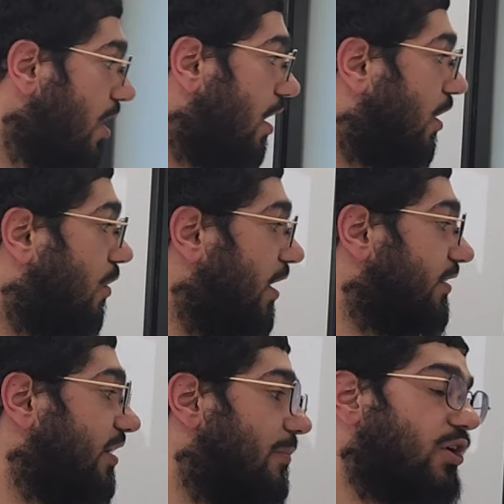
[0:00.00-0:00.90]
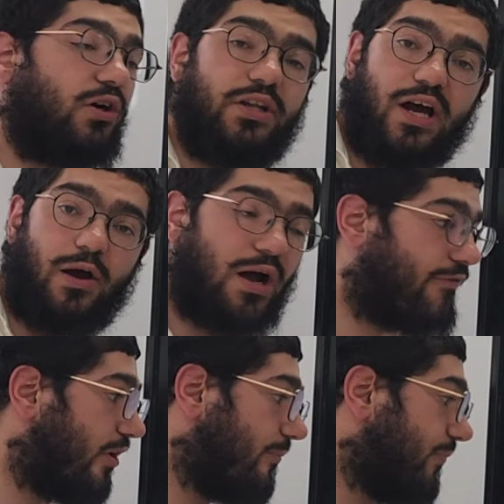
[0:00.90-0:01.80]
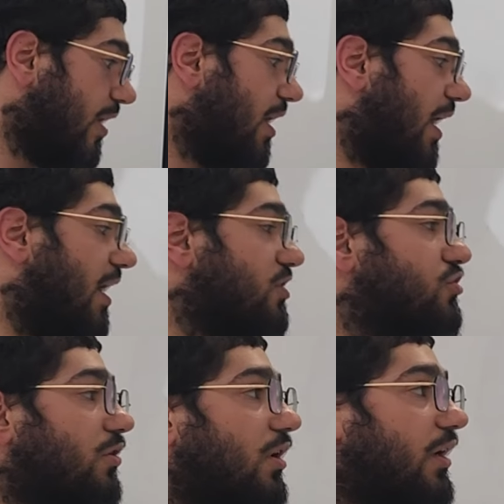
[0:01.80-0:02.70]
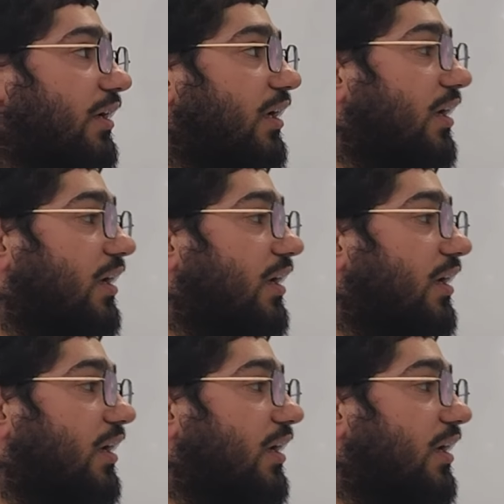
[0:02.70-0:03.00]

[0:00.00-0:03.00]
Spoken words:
According to Rabbi Yehuda, however, a chenvani